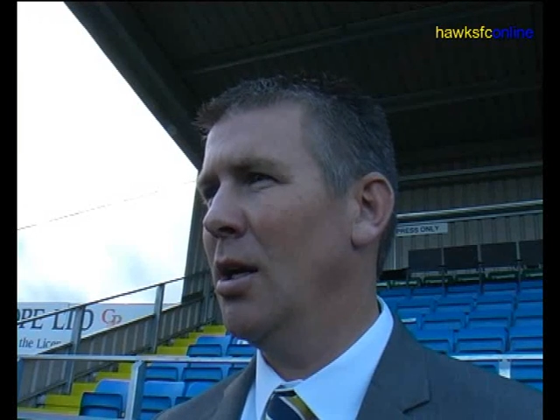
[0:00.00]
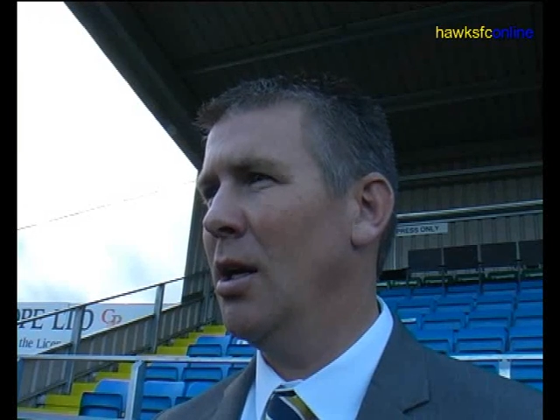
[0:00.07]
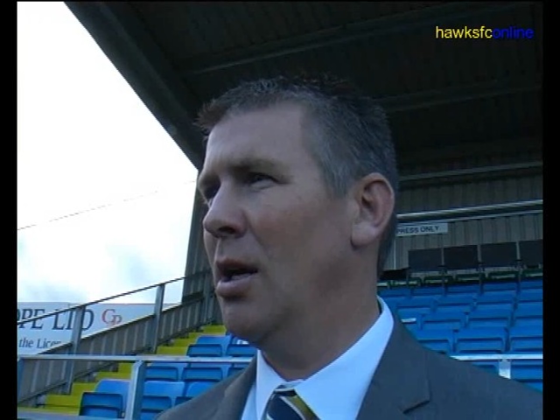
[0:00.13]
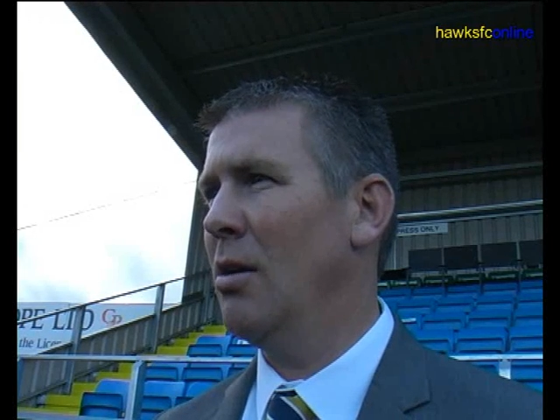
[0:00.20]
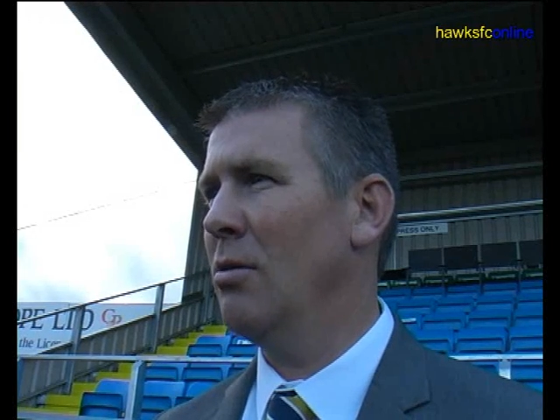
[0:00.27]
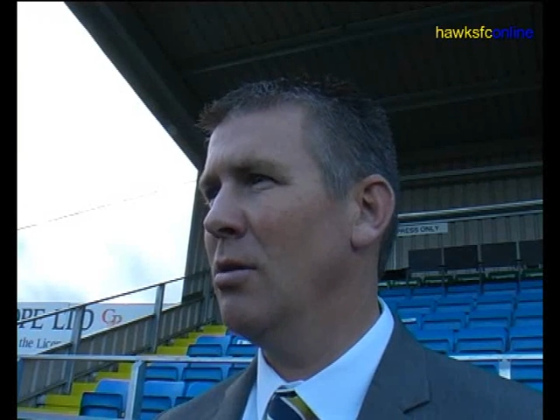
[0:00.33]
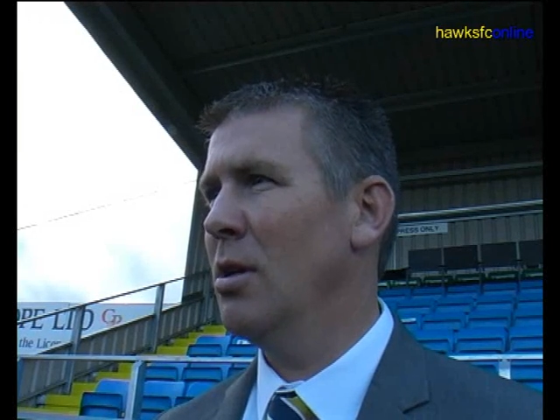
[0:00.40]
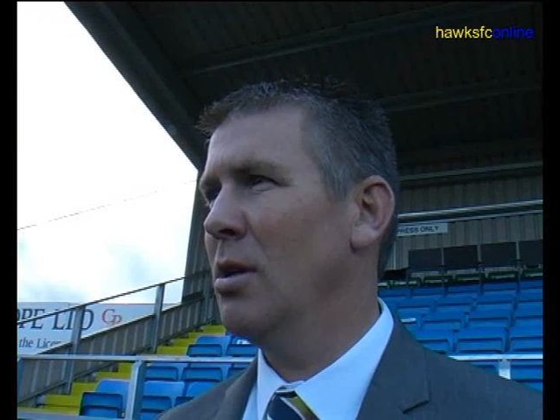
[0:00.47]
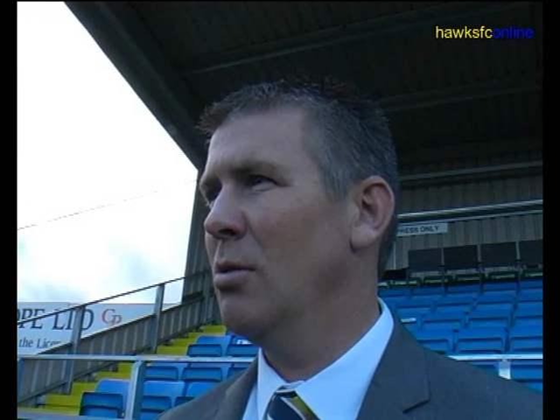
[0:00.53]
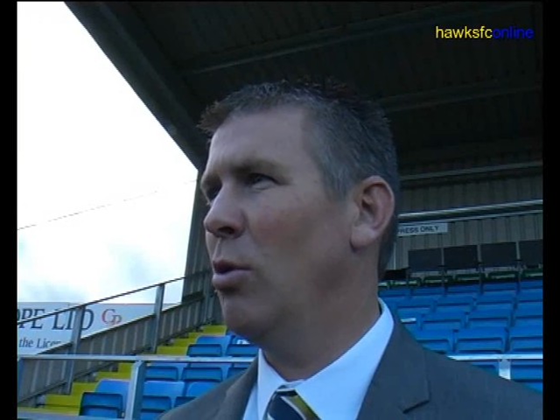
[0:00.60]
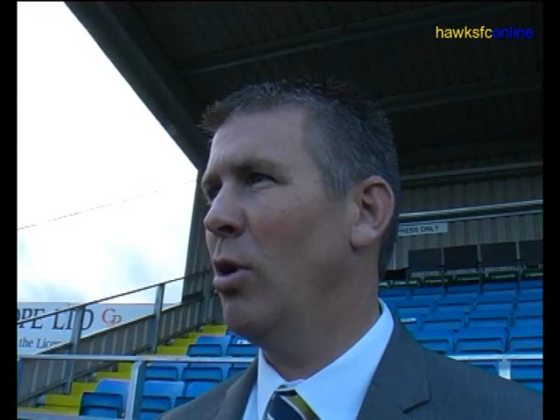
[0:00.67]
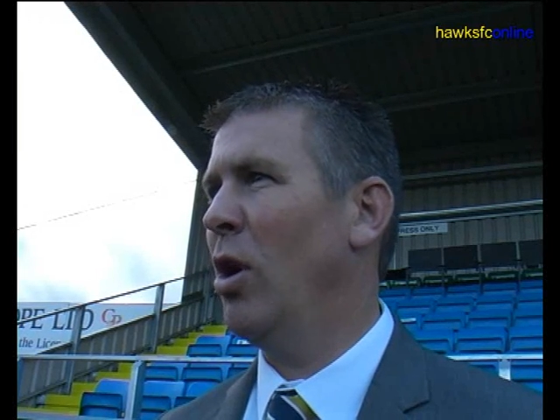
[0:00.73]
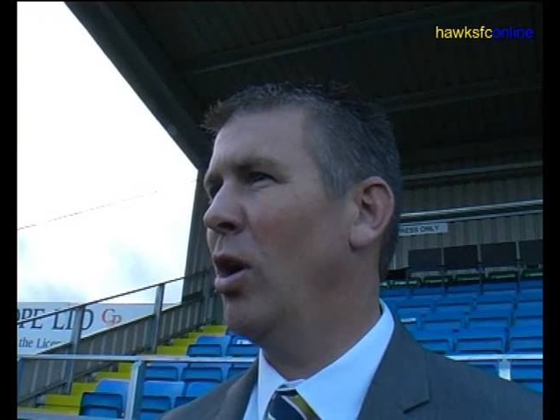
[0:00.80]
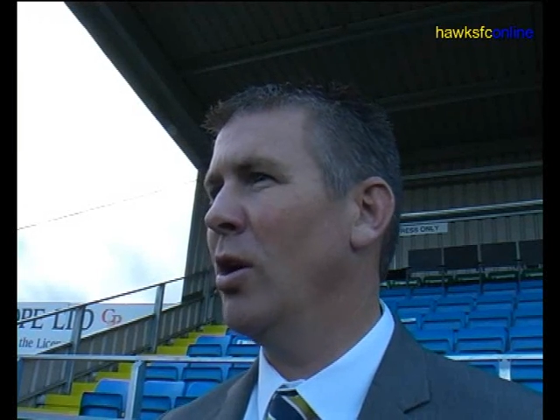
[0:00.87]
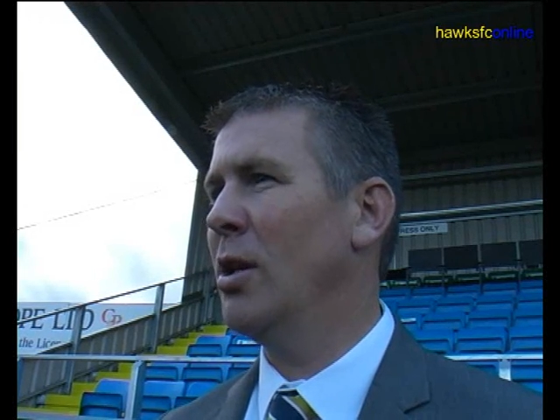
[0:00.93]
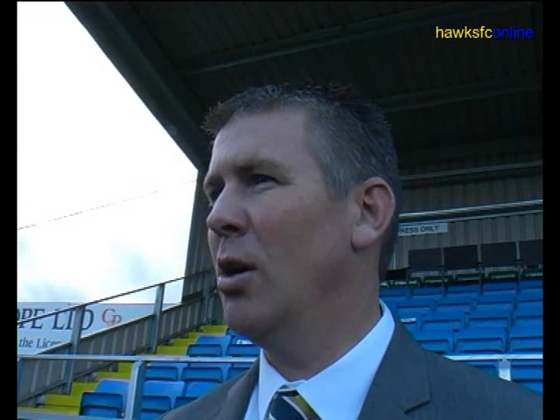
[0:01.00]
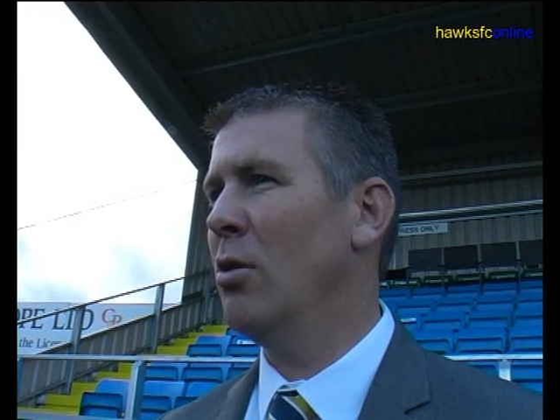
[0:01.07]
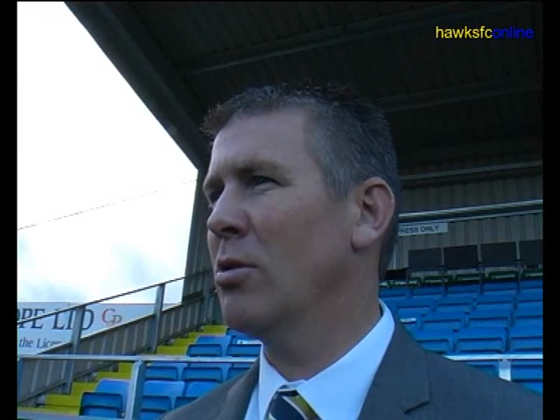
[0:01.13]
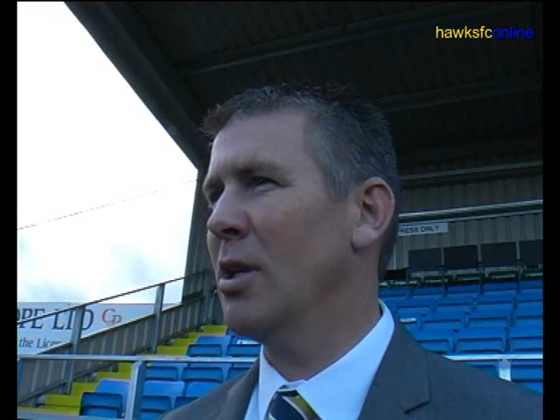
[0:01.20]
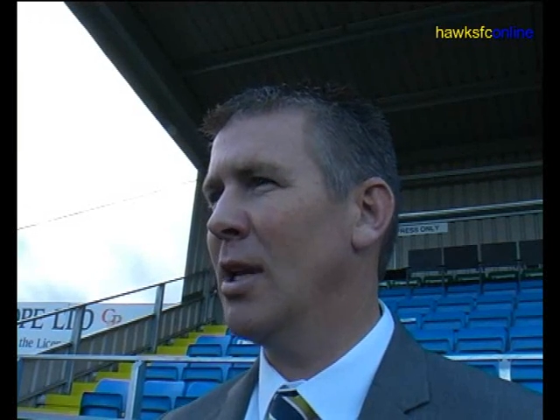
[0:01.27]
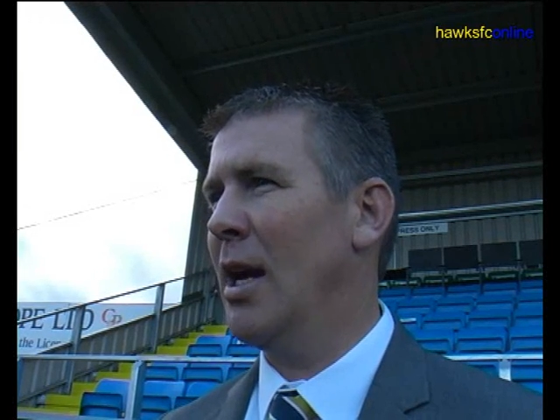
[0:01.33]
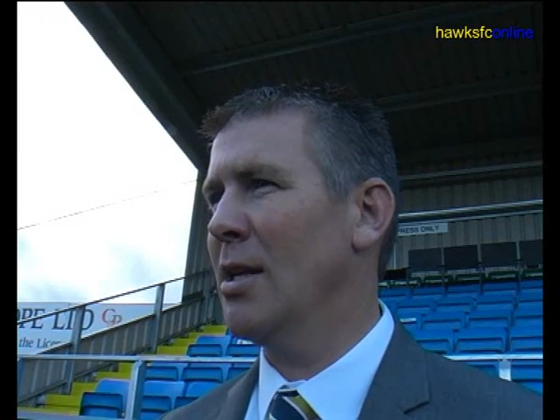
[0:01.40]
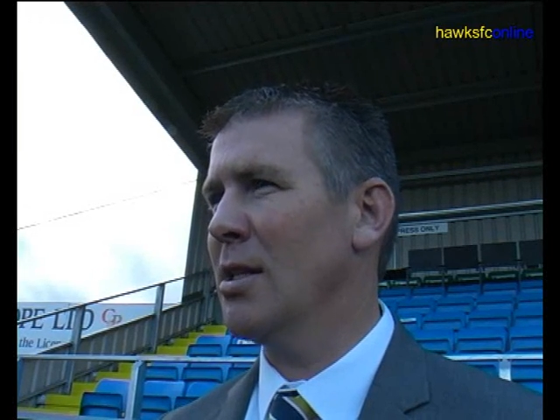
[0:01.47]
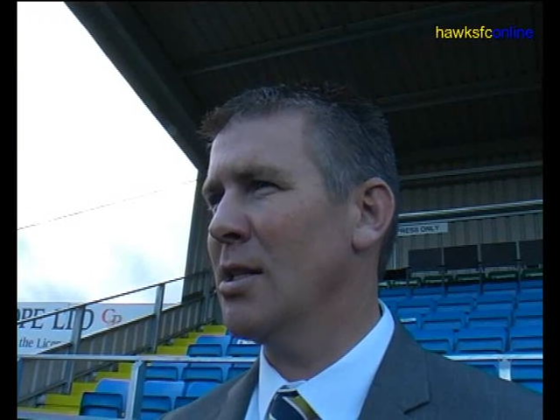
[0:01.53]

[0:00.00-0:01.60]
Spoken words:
you know, wasn't ideal today.